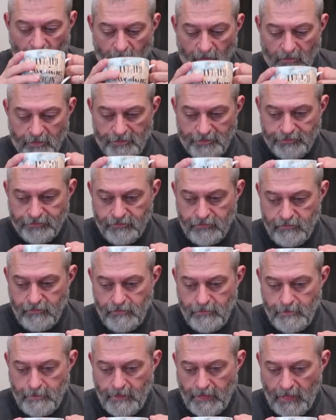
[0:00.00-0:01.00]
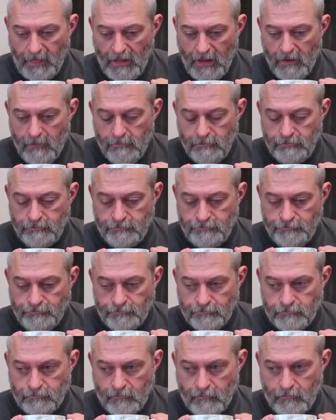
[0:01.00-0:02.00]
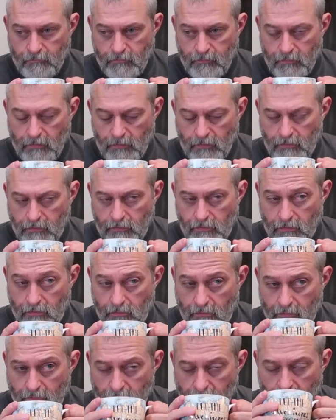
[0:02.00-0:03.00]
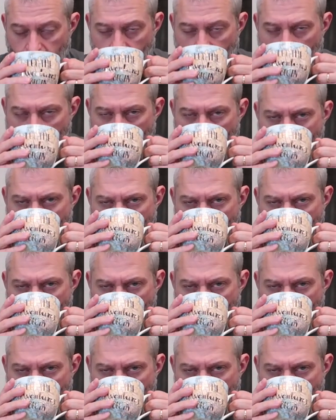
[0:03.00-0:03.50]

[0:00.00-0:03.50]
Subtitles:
This person isn't speaking.